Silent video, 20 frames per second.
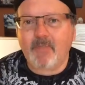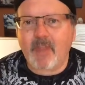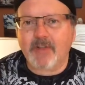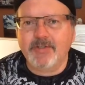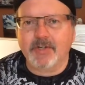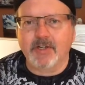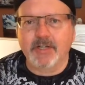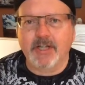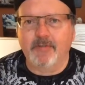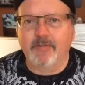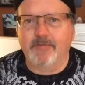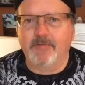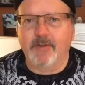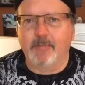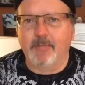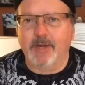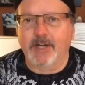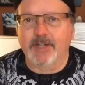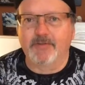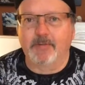It's going to give a few
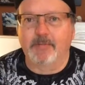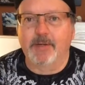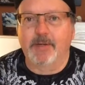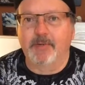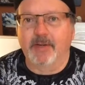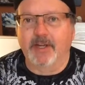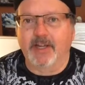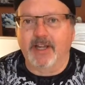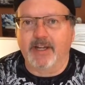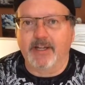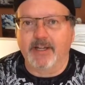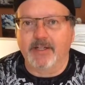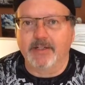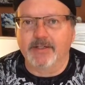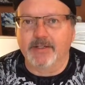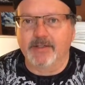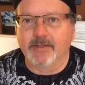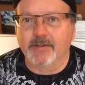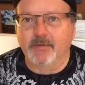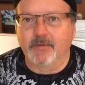minutes for people to get
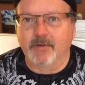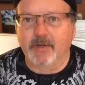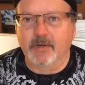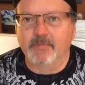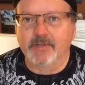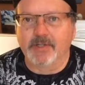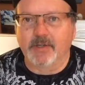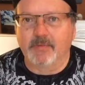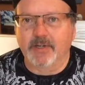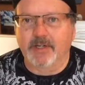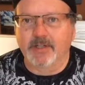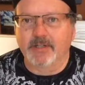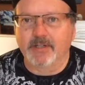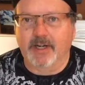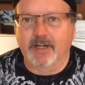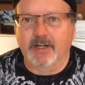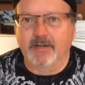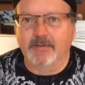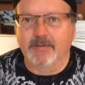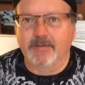into the room so we can
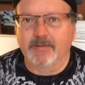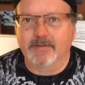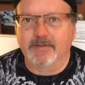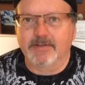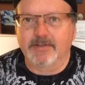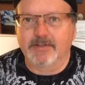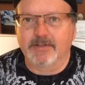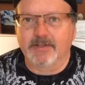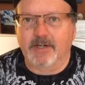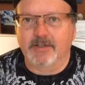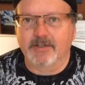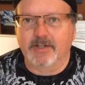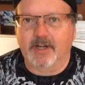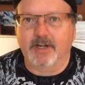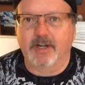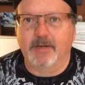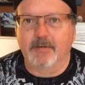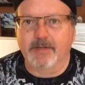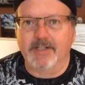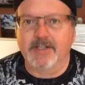start
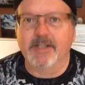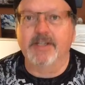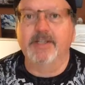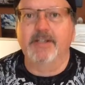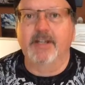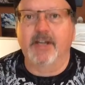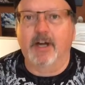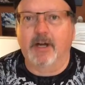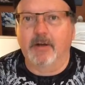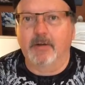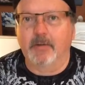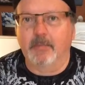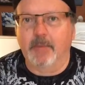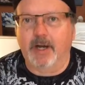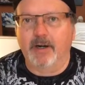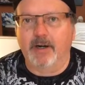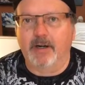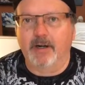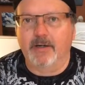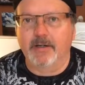talking in detail
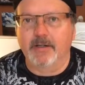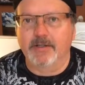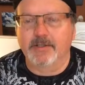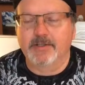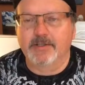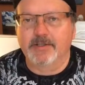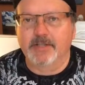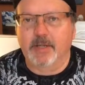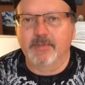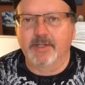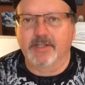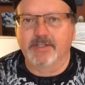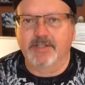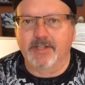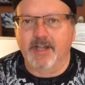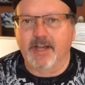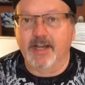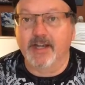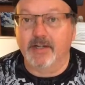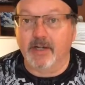about our subject
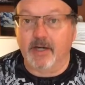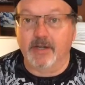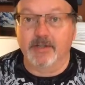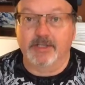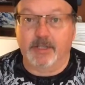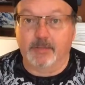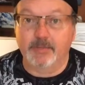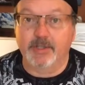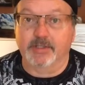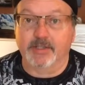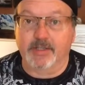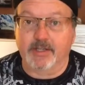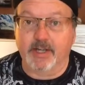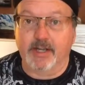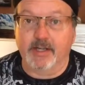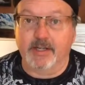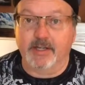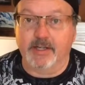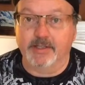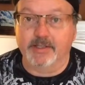today. And our subject
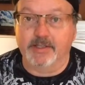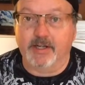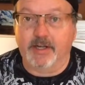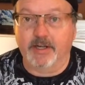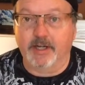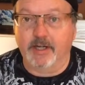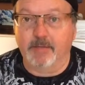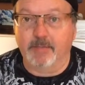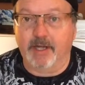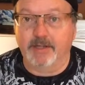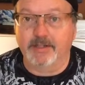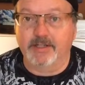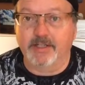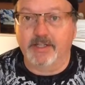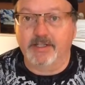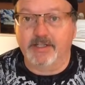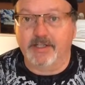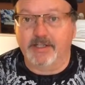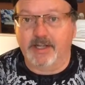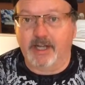today is talking about
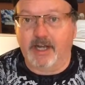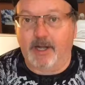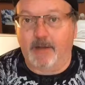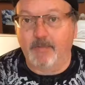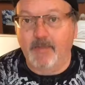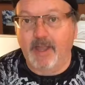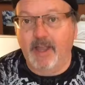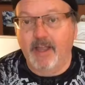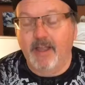TTL.